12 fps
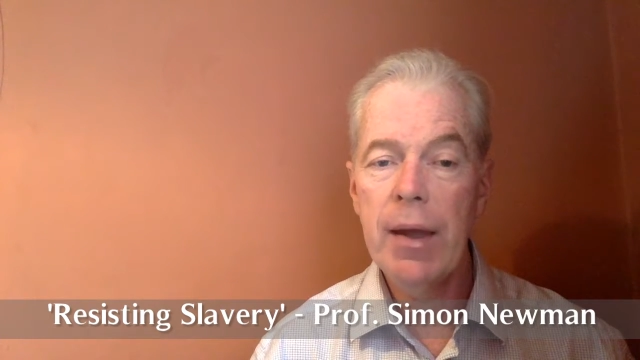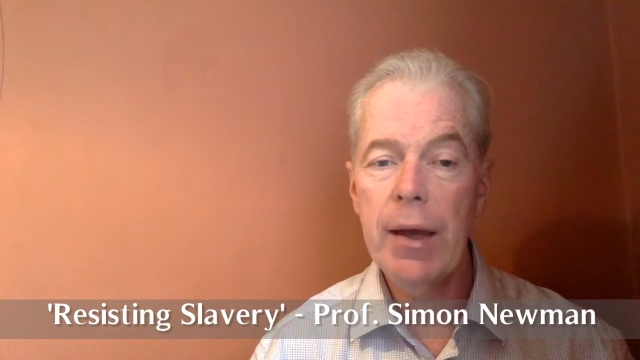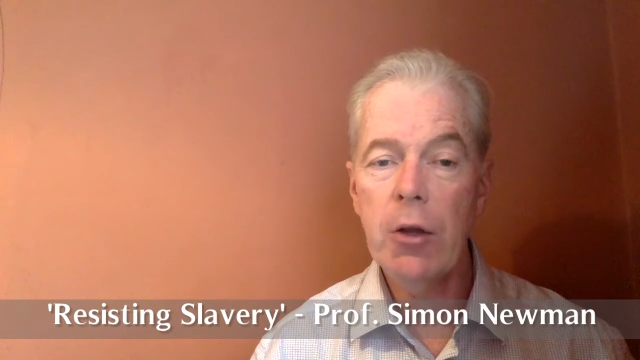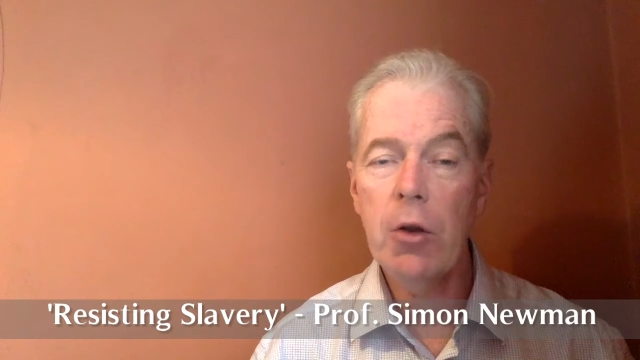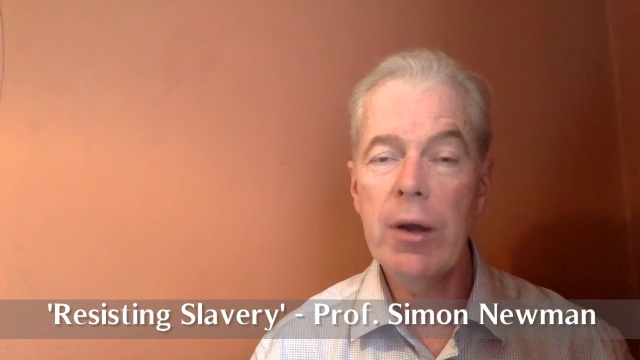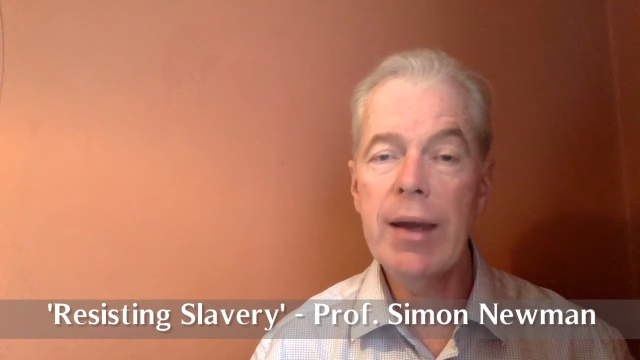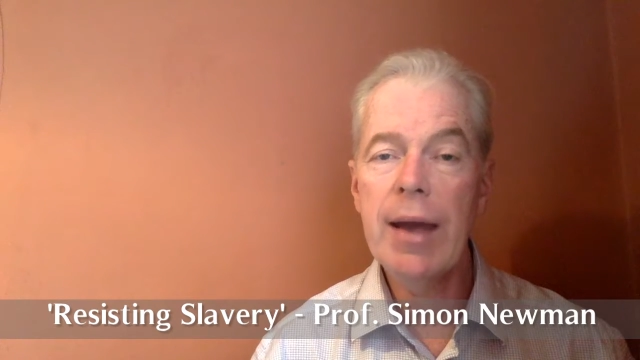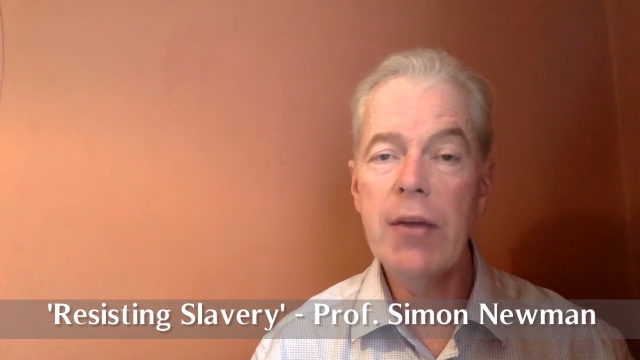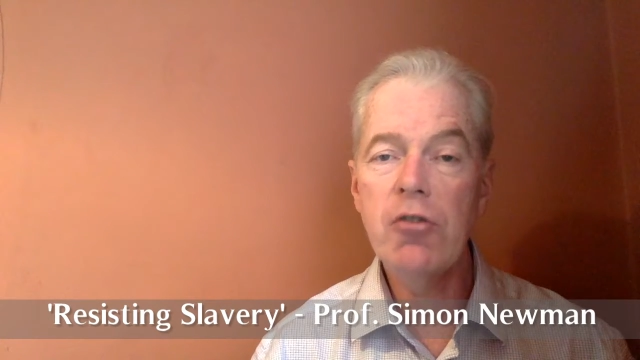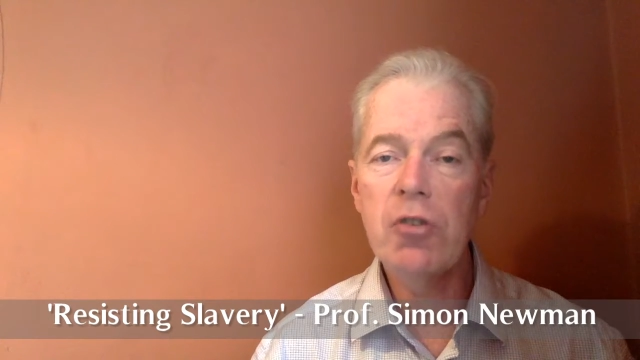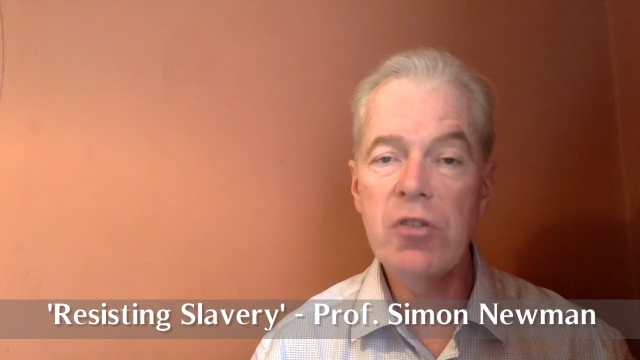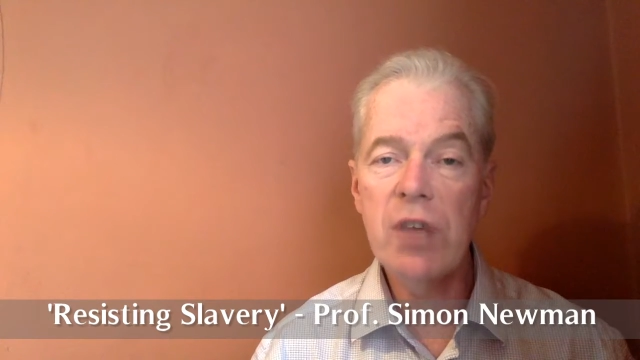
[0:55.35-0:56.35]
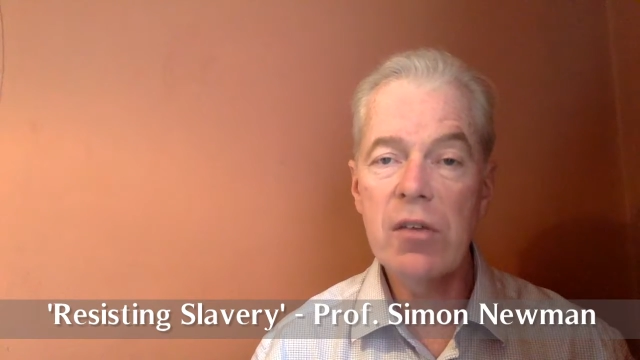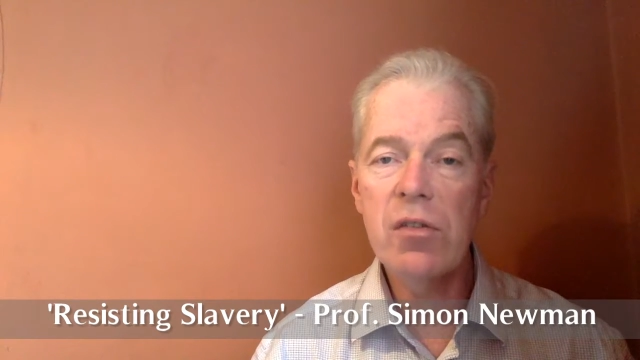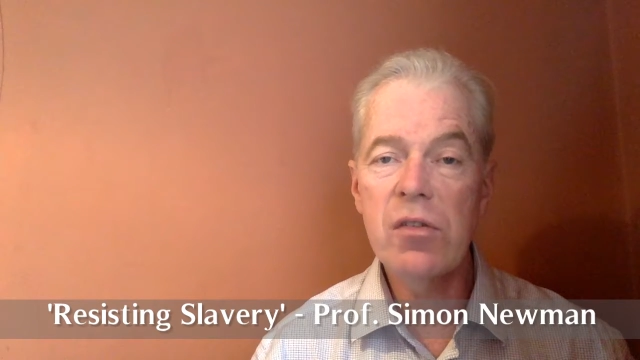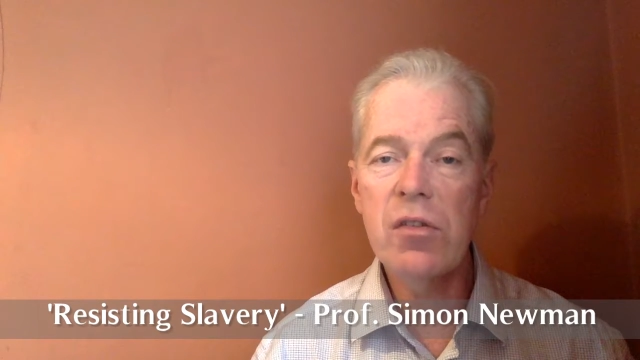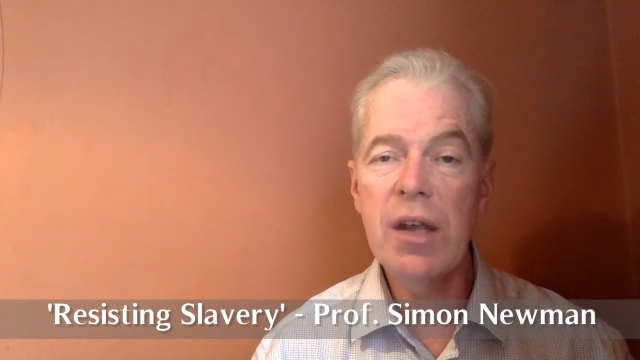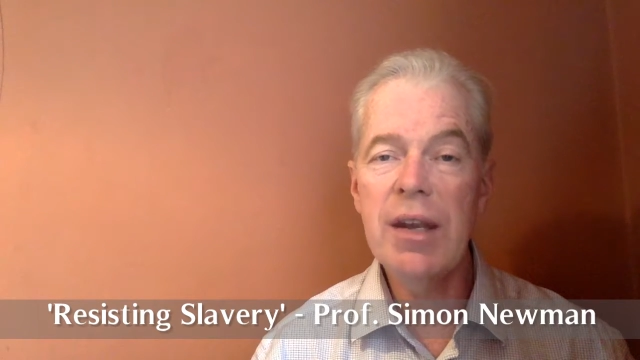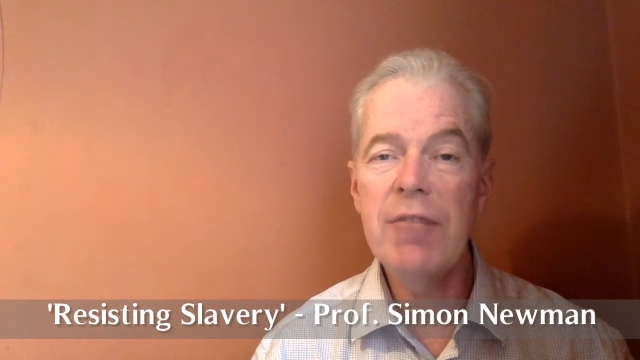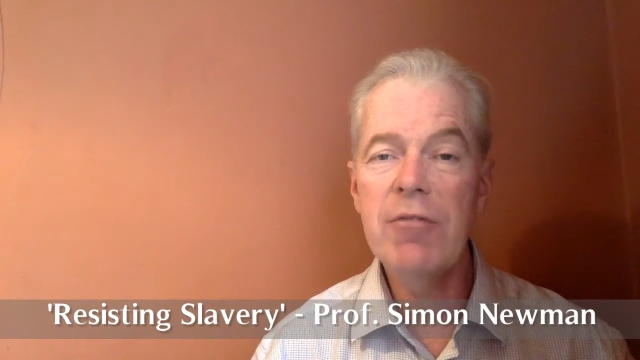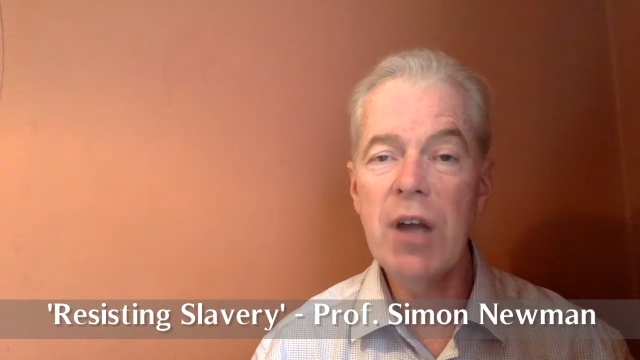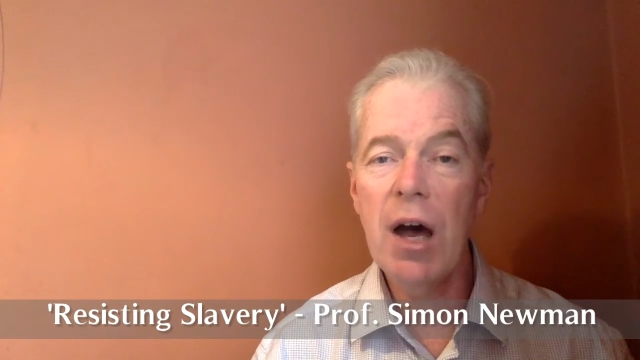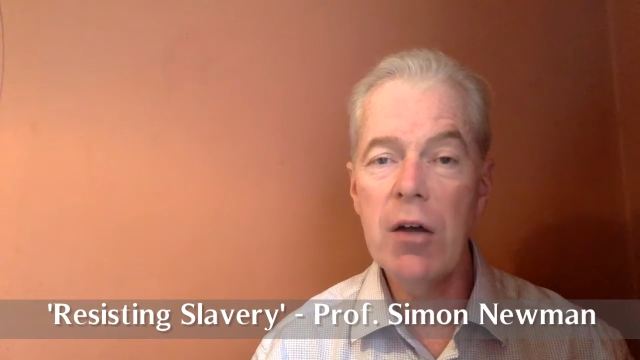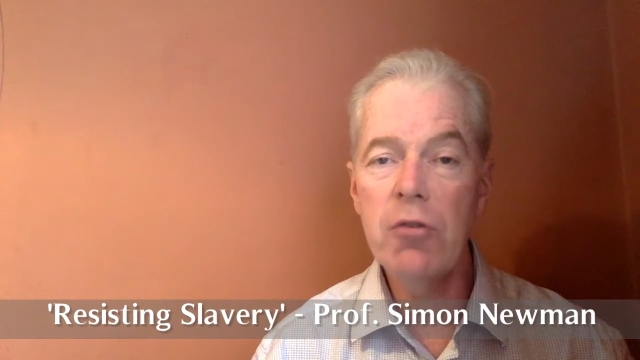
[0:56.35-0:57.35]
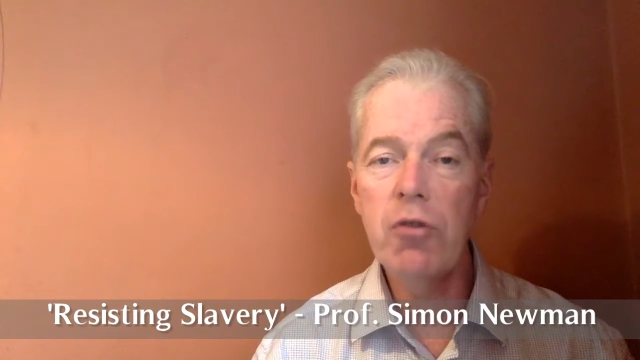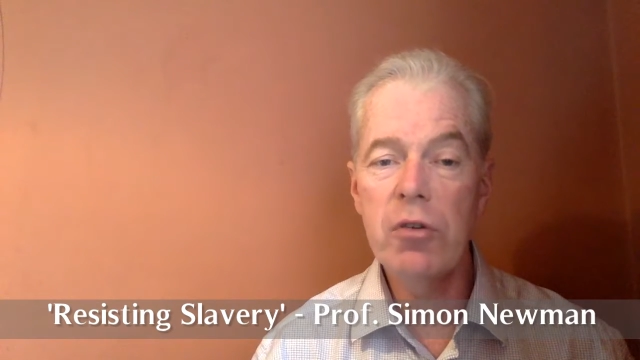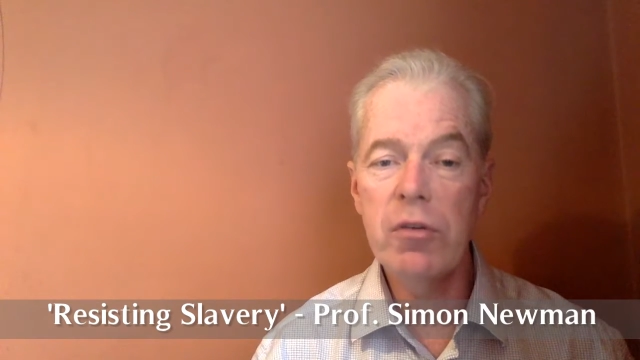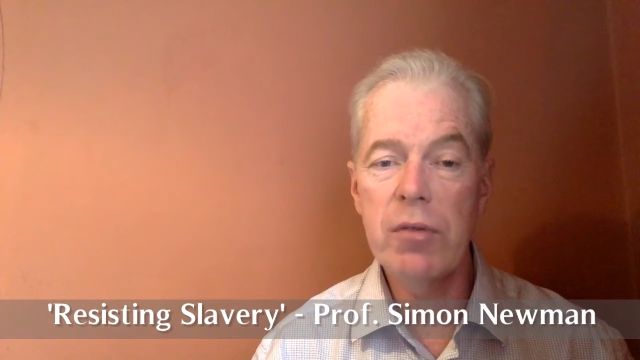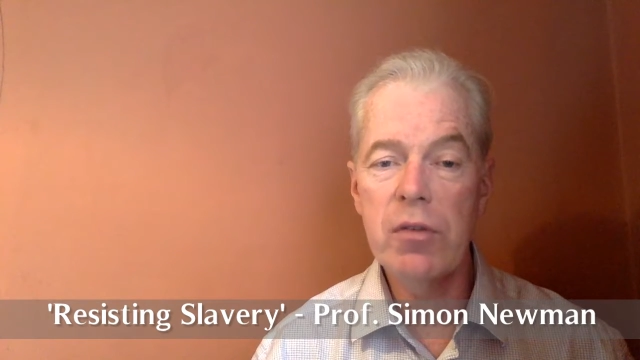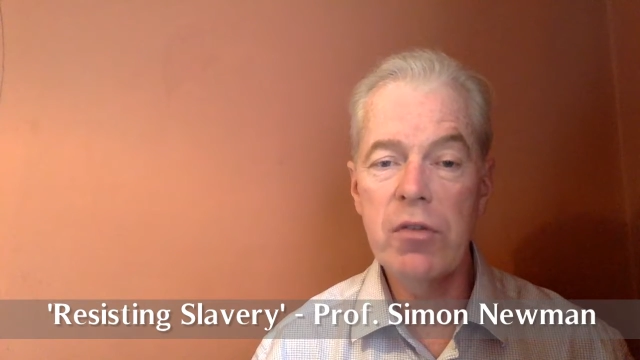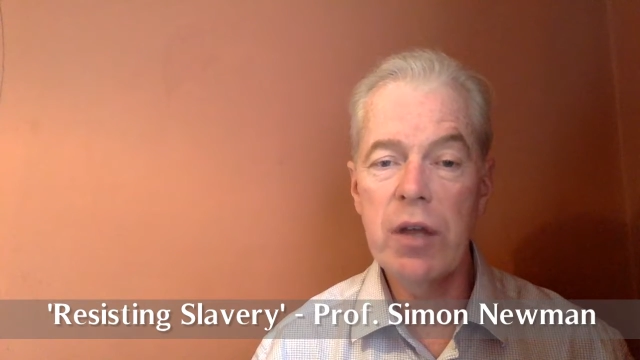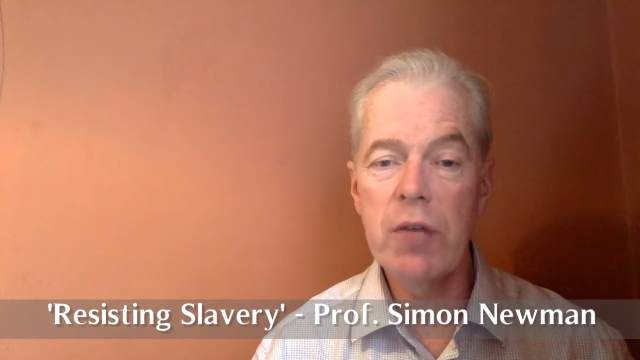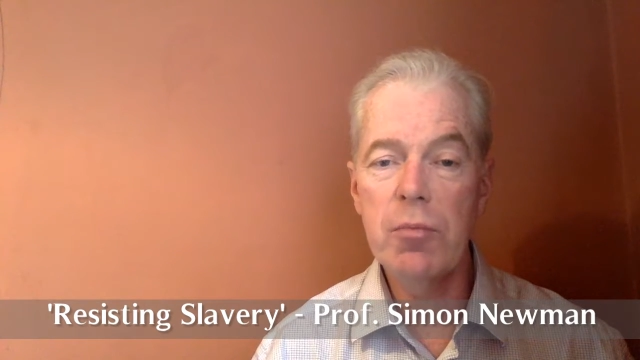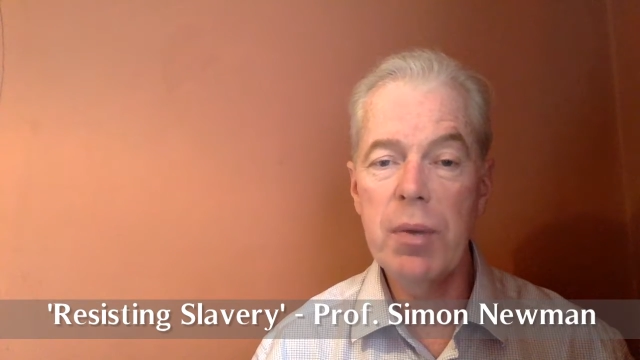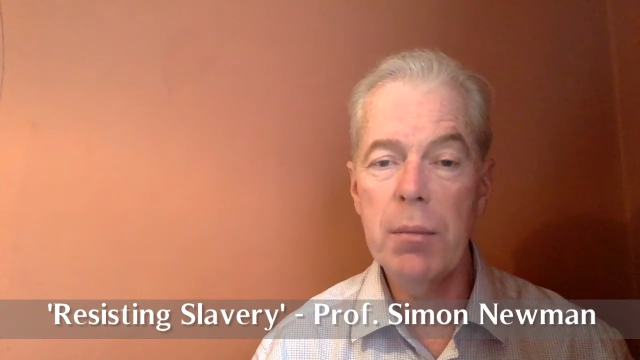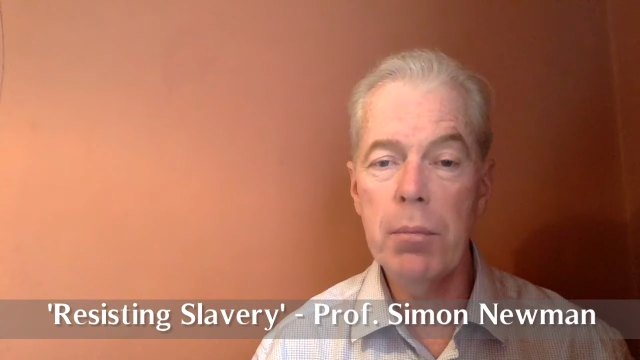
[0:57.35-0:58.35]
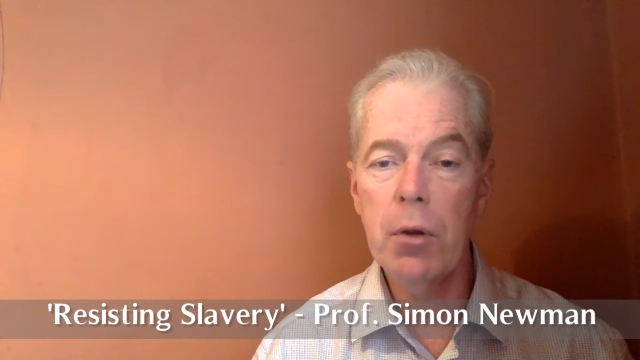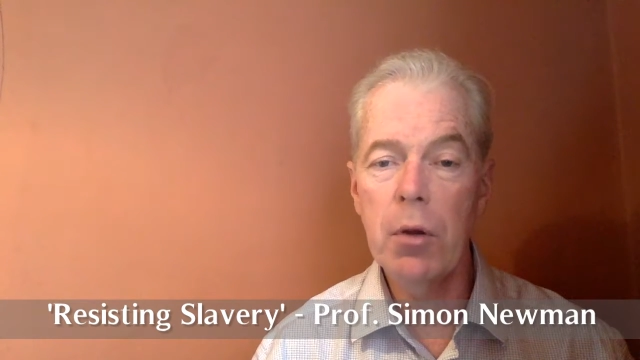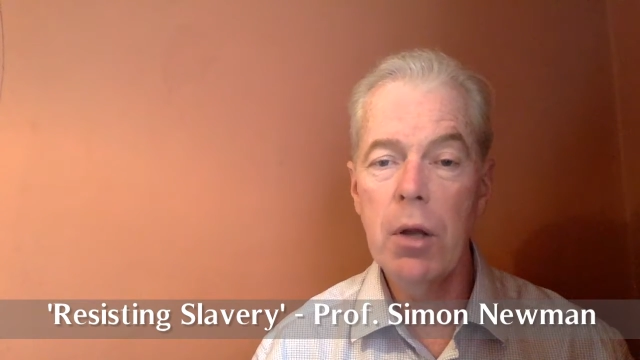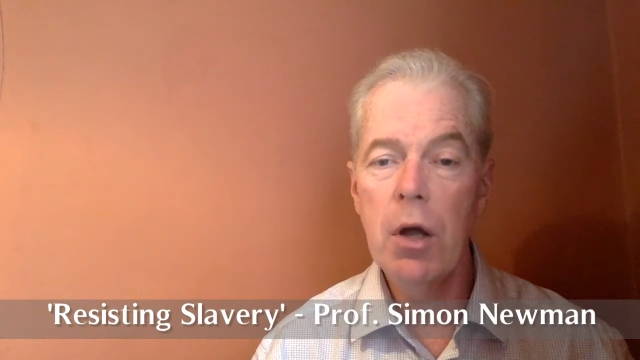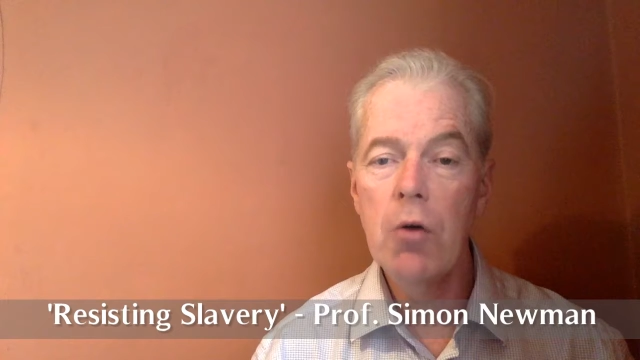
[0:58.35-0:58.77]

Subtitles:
and on occasion dozens and even hundreds of enslaved people